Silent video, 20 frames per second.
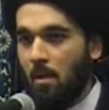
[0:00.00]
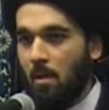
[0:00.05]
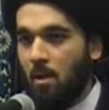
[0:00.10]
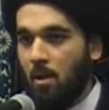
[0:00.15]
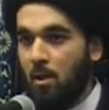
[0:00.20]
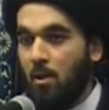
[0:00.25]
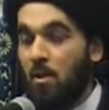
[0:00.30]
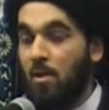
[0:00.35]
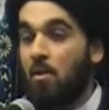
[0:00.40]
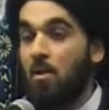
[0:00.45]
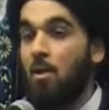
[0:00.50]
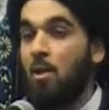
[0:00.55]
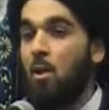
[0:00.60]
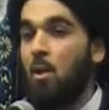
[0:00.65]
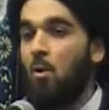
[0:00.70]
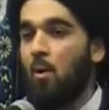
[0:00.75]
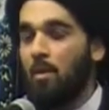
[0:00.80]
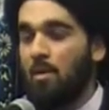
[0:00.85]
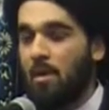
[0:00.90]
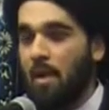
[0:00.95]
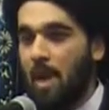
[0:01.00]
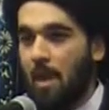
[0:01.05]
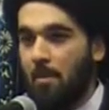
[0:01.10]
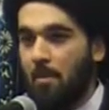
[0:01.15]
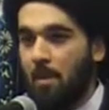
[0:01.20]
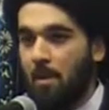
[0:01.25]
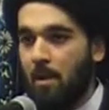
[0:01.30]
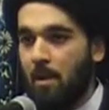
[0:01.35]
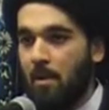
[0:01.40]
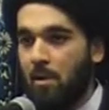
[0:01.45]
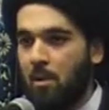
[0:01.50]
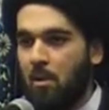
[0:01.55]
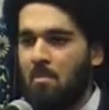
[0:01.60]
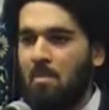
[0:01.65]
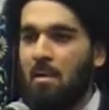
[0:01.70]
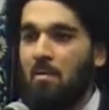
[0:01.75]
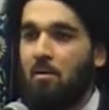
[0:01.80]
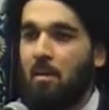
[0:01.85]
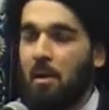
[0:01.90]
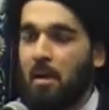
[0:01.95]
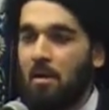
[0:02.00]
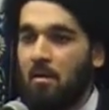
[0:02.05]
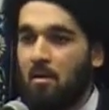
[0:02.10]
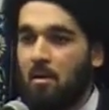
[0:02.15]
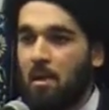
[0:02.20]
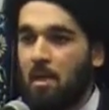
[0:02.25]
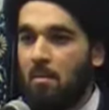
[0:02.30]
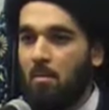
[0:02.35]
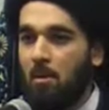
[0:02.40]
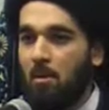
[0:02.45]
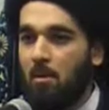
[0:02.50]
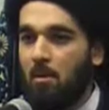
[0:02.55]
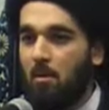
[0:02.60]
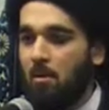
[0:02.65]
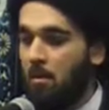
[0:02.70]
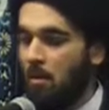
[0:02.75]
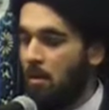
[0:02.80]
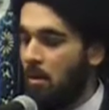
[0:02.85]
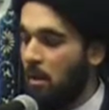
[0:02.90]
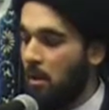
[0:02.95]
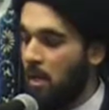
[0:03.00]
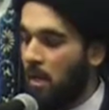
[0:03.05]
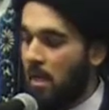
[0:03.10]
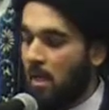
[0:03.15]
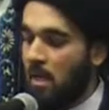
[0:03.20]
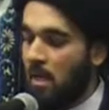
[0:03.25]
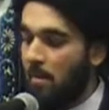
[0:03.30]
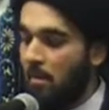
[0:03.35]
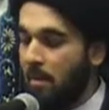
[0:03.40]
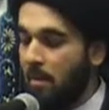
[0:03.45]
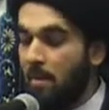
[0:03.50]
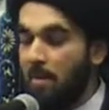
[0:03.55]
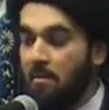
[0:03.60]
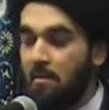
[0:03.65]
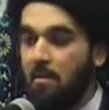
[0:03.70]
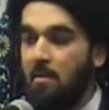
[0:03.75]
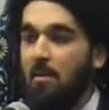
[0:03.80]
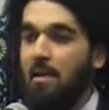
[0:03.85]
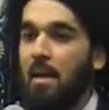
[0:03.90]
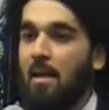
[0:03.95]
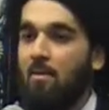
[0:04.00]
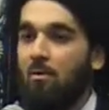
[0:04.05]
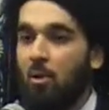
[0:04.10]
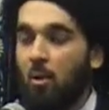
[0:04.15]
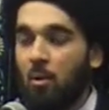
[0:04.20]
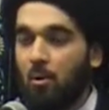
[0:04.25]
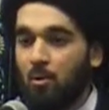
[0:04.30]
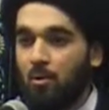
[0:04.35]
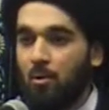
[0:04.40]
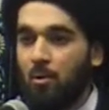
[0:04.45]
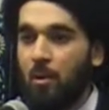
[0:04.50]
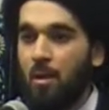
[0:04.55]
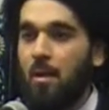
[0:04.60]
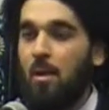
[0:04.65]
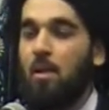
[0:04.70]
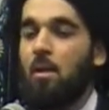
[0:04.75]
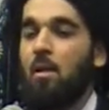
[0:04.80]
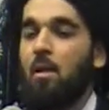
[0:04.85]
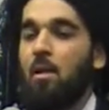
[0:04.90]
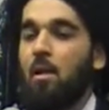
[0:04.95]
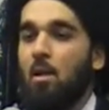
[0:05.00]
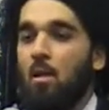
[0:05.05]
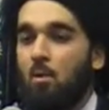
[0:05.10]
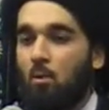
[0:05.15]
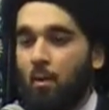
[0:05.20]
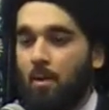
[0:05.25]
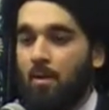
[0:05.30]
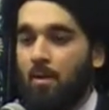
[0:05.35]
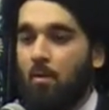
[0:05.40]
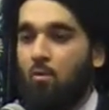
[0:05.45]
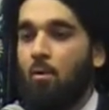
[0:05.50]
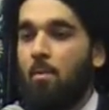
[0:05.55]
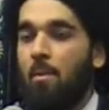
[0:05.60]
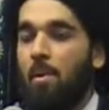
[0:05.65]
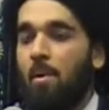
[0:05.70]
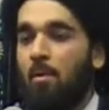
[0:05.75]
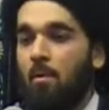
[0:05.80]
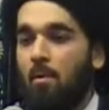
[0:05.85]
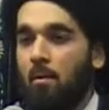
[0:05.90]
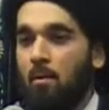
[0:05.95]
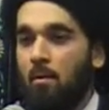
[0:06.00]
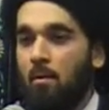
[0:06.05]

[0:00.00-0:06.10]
She doesn't know what's happening. She's mentally disabled. He commits adultery with the woman.